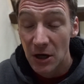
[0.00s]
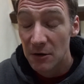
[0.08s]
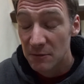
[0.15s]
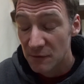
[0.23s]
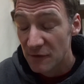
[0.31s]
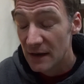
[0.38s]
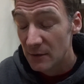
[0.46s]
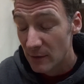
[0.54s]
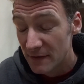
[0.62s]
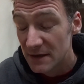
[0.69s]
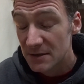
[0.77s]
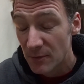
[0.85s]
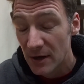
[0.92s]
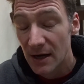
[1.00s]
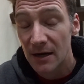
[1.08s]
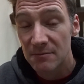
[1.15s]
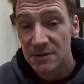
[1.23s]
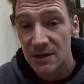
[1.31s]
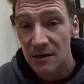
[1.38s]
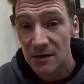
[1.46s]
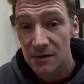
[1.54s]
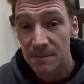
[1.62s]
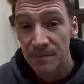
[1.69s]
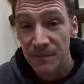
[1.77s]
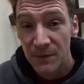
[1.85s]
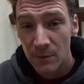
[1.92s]
Hopefully when the spring comes
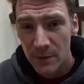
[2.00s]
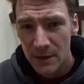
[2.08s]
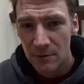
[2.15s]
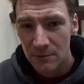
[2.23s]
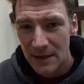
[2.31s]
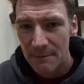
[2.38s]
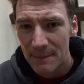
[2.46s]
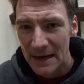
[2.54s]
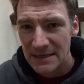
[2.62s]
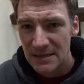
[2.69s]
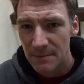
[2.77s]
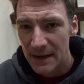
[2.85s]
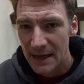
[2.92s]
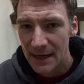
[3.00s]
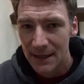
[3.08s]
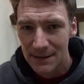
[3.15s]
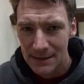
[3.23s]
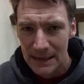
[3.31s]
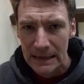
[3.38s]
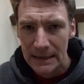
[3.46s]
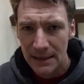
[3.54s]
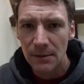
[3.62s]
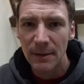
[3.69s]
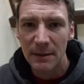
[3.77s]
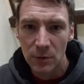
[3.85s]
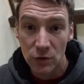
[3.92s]
along, we can all get back to being a little
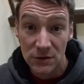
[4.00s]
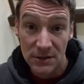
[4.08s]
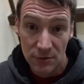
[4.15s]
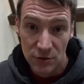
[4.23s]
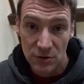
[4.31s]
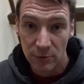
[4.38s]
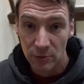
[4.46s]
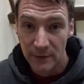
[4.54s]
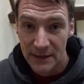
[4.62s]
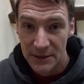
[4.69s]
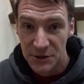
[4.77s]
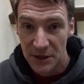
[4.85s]
bit more sociable with each